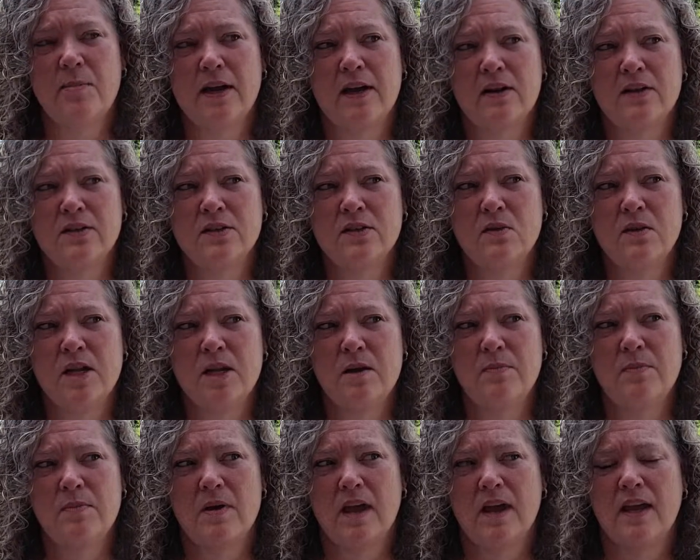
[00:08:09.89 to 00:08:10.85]

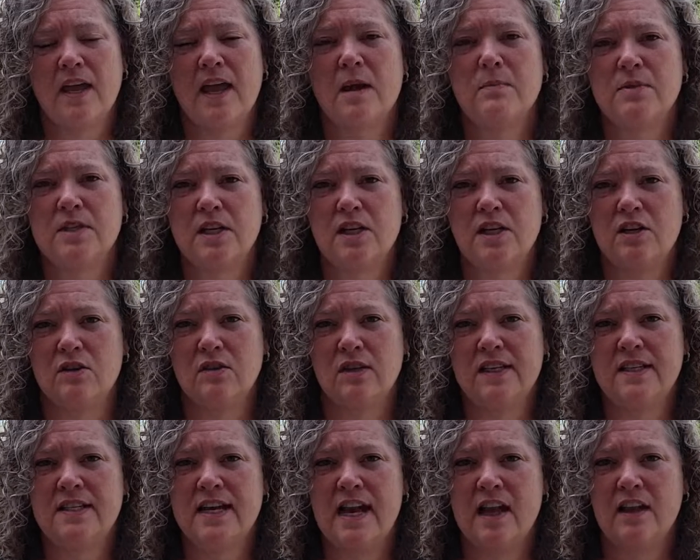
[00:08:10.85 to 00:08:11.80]
I kept a
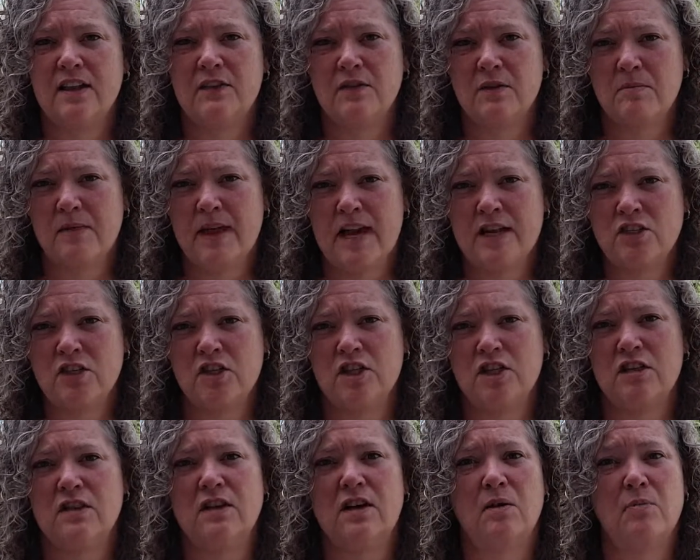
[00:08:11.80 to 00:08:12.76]
yearly tally from last
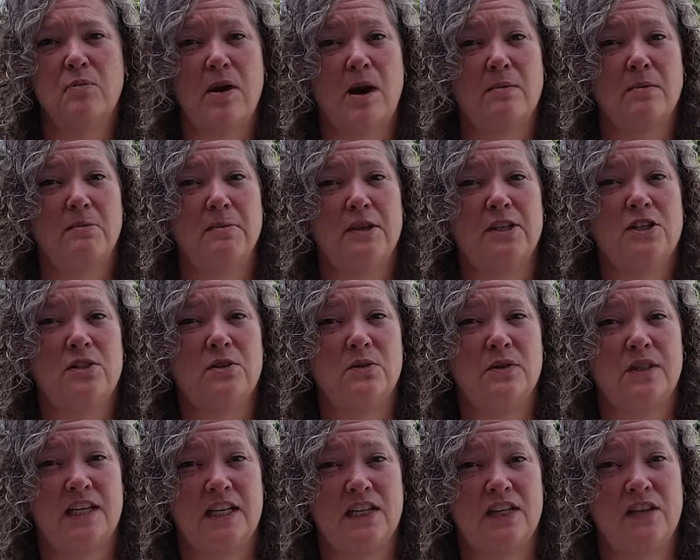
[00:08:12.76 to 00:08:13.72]
year, and I'll probably do
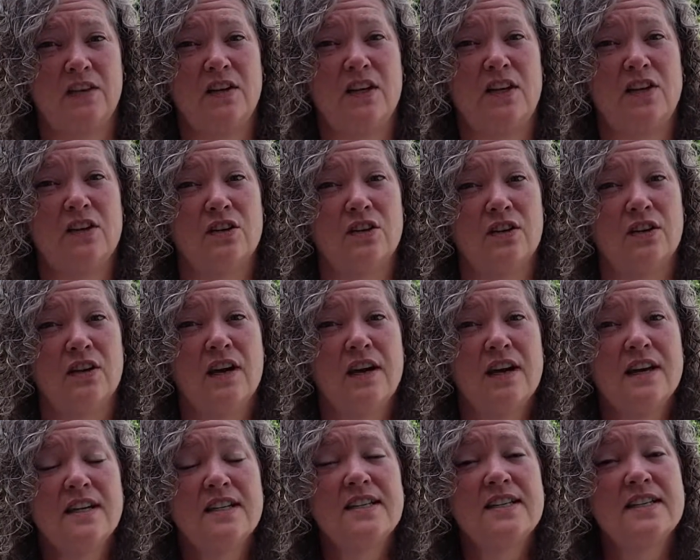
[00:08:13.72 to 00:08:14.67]
an end of the year
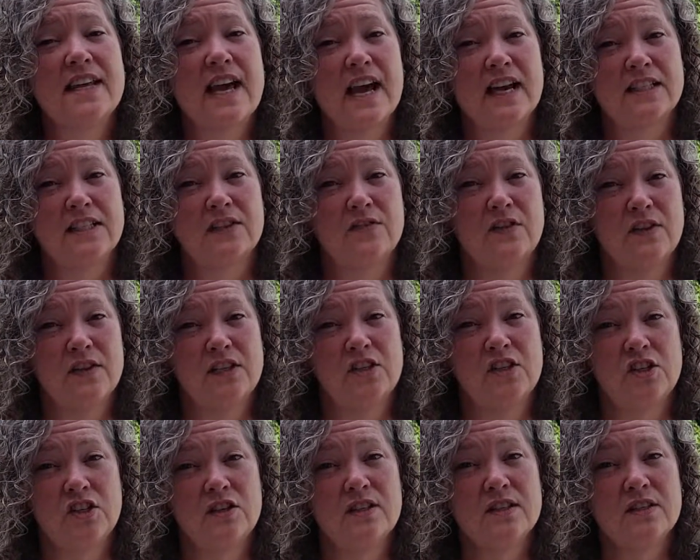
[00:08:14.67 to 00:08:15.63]
stats for
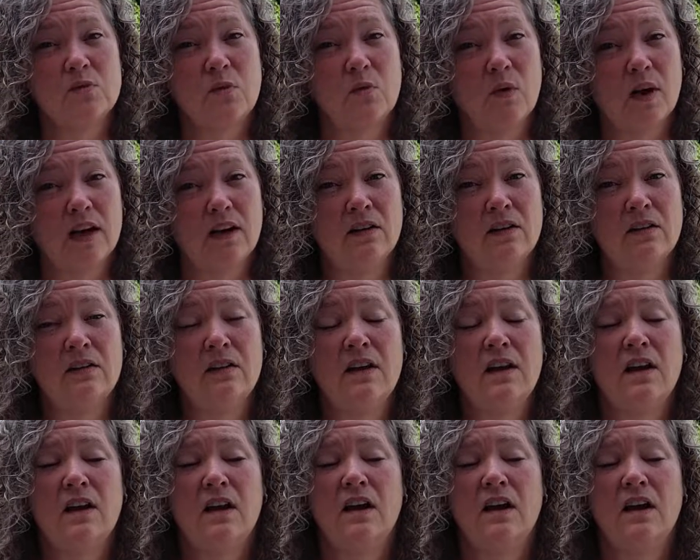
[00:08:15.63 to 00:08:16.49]
this year as well.